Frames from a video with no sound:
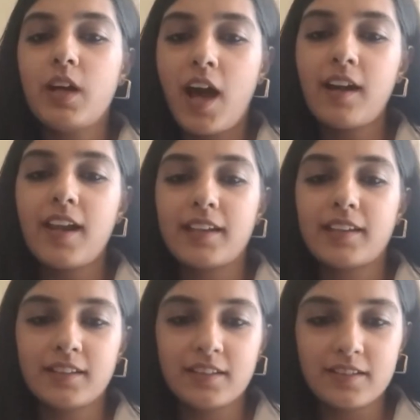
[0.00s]
are
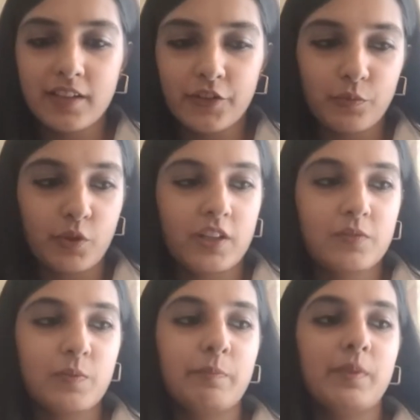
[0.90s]
liking these kind of
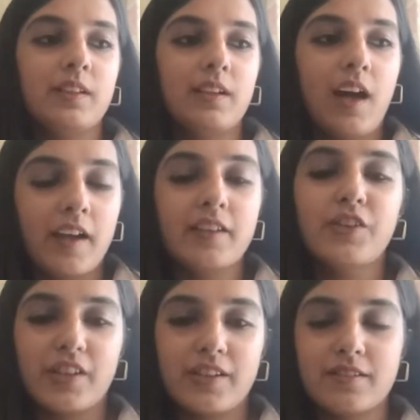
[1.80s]
products. People are
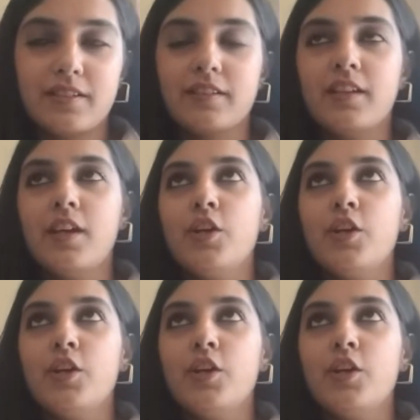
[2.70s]
interested.